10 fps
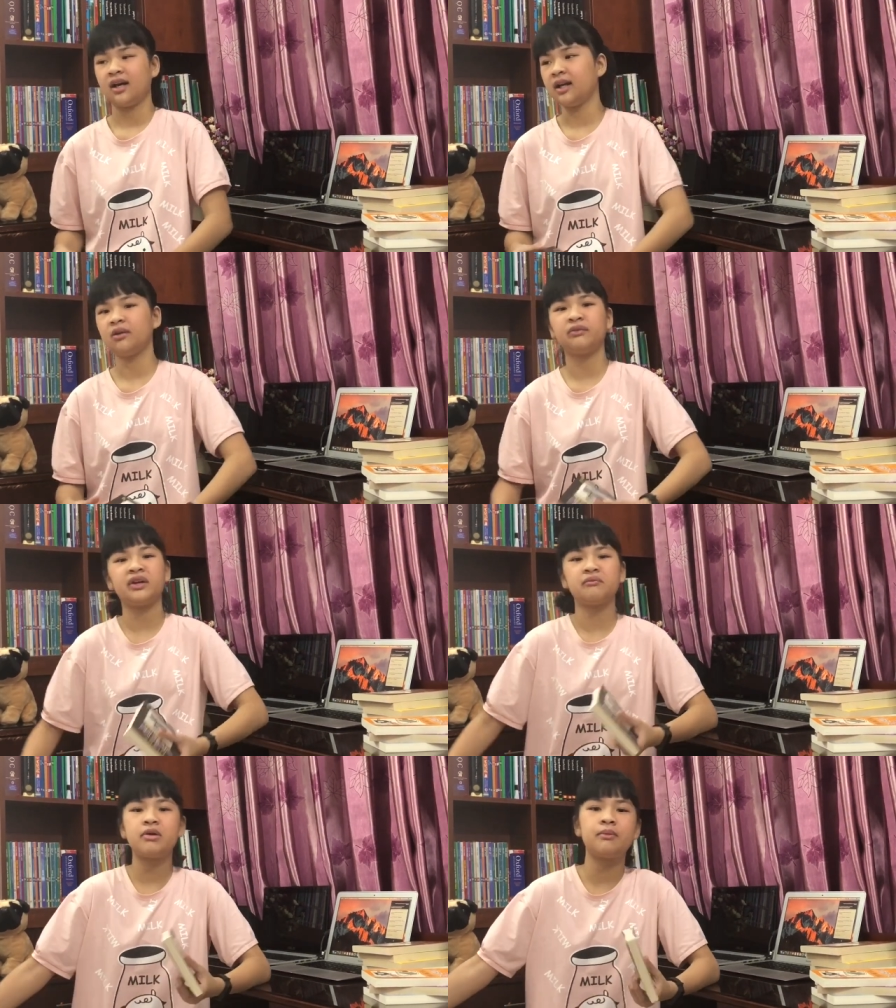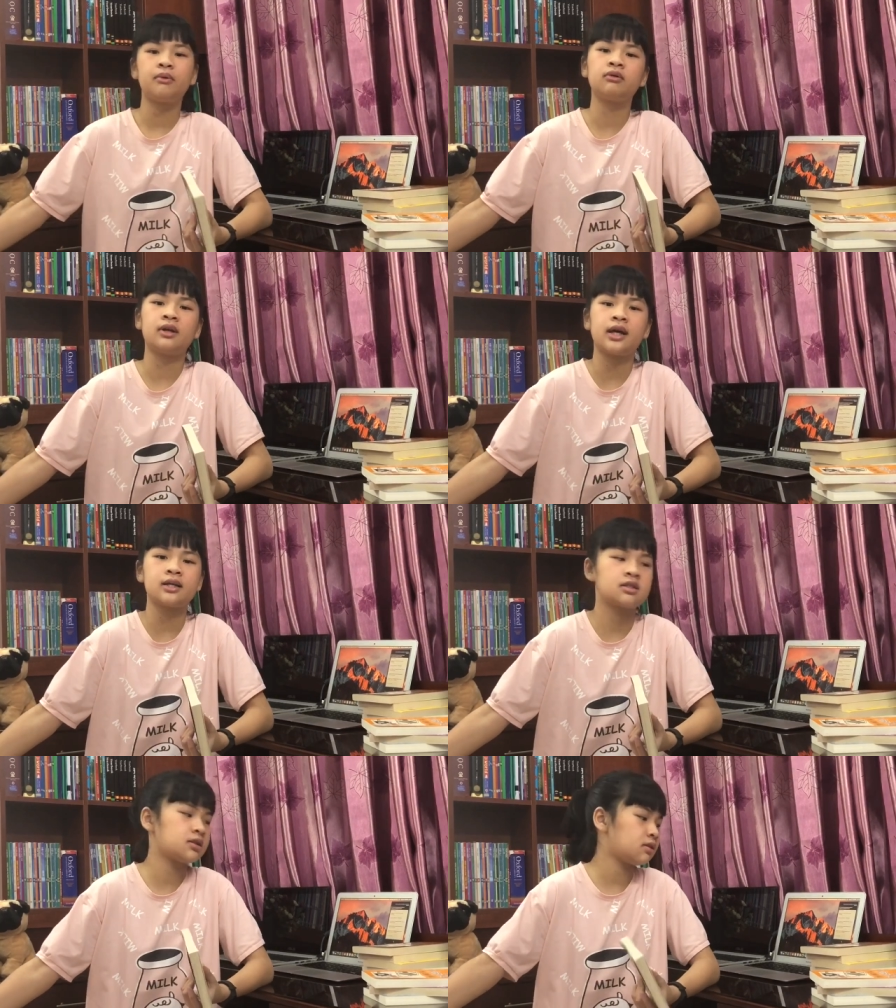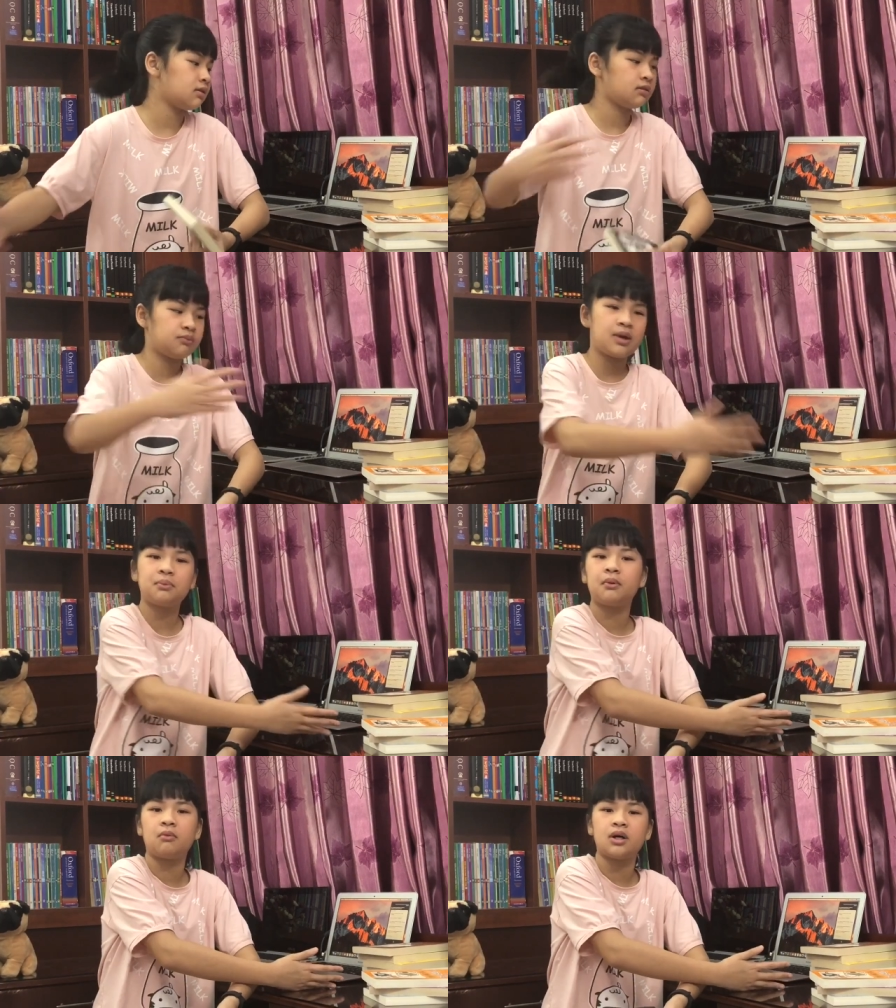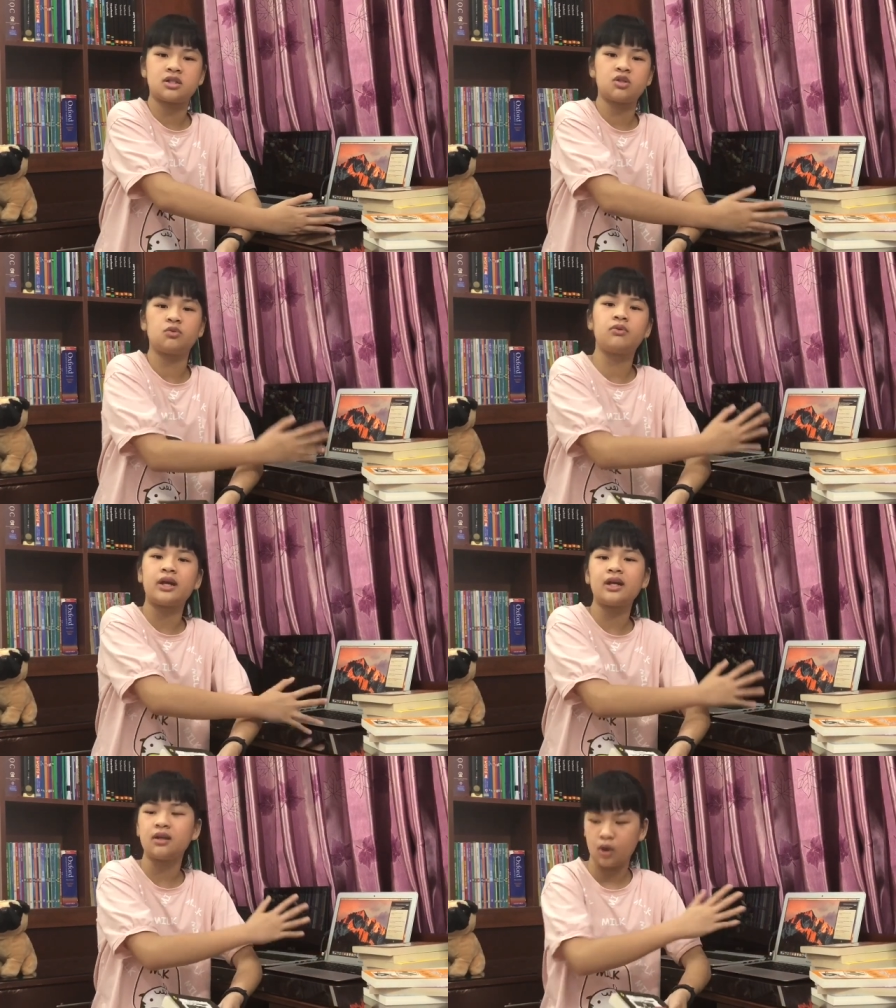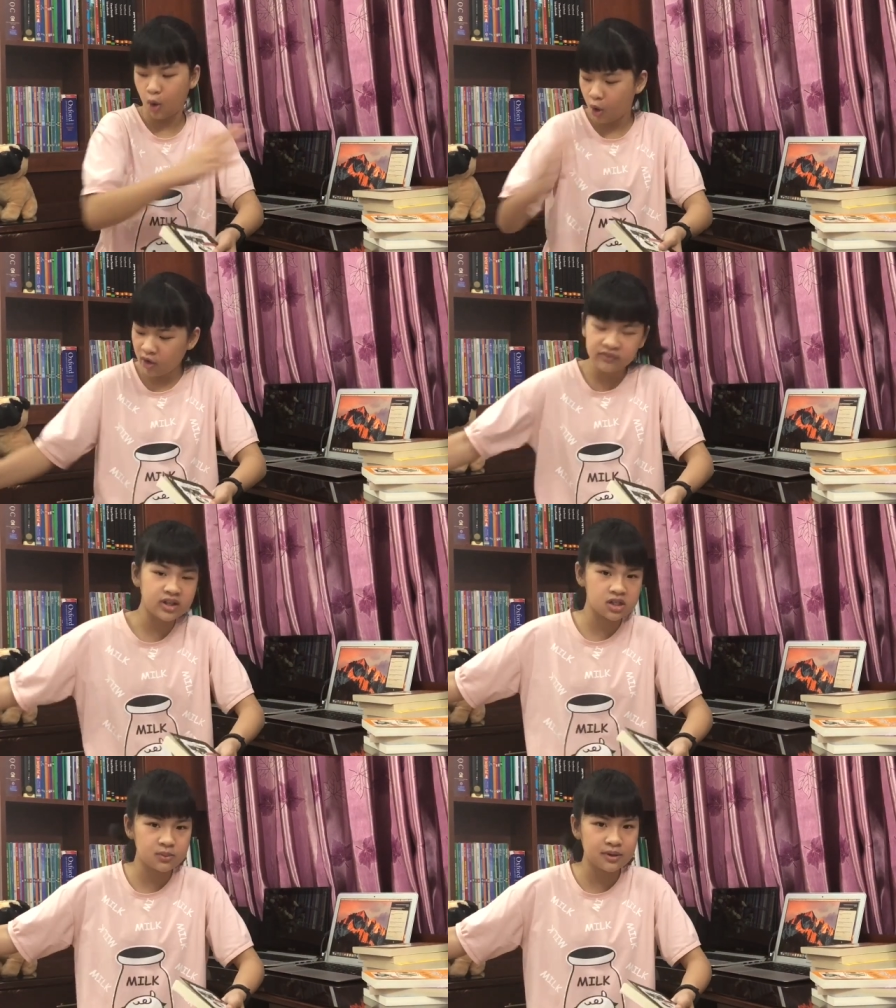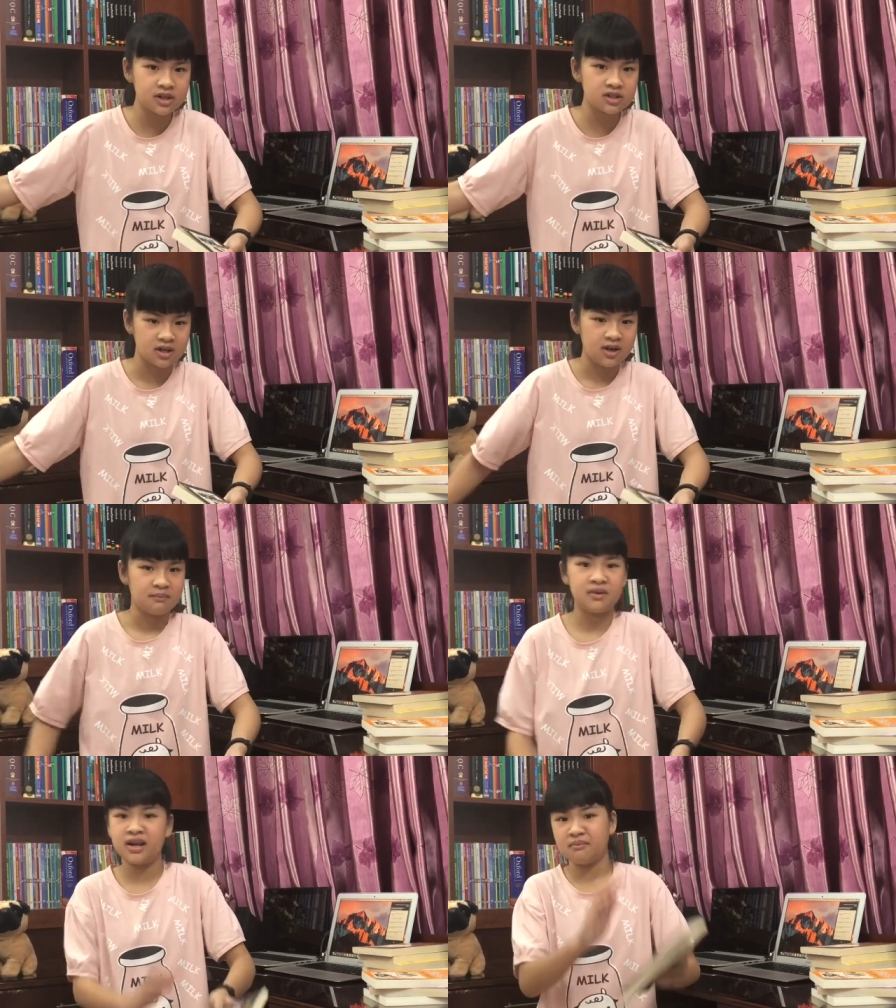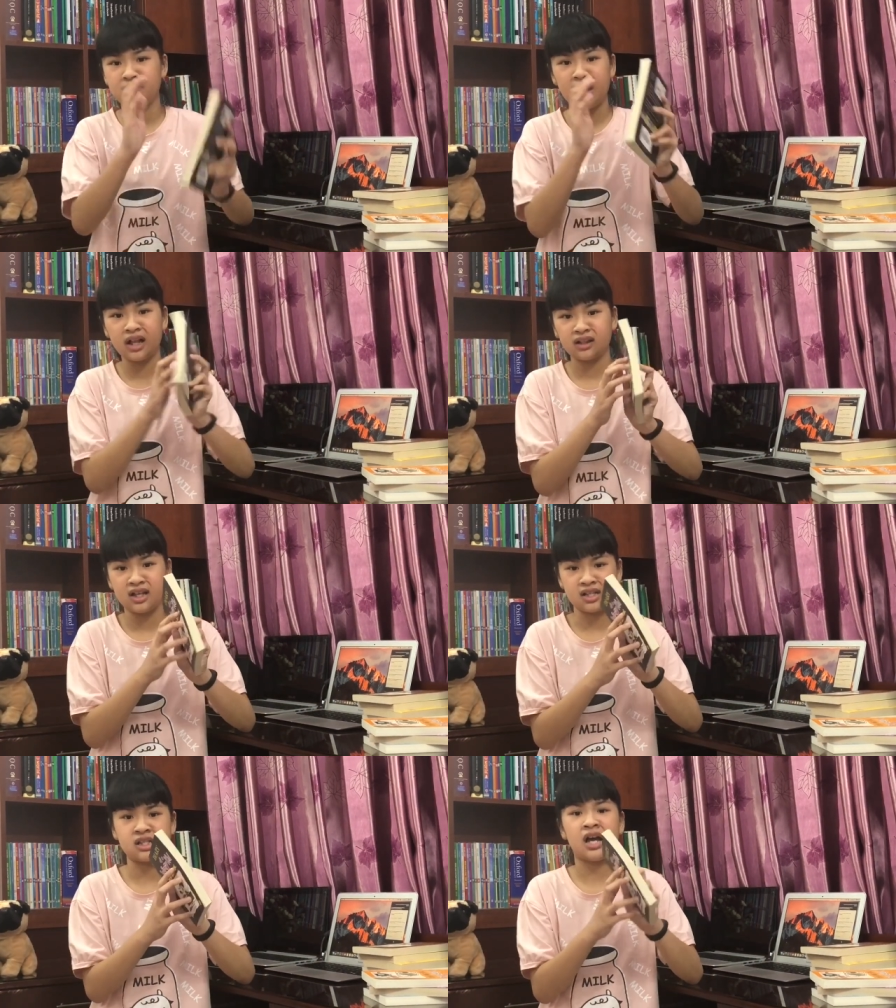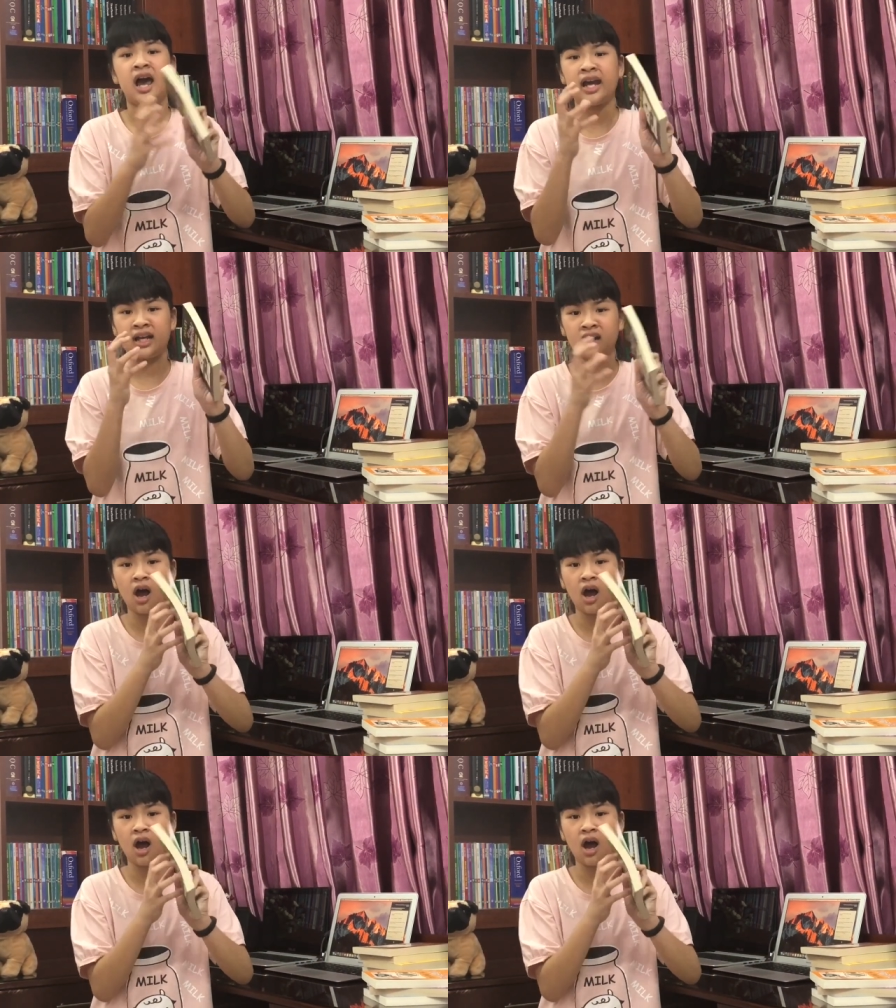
I don't think people likes people wants to read all these books, but they bought this a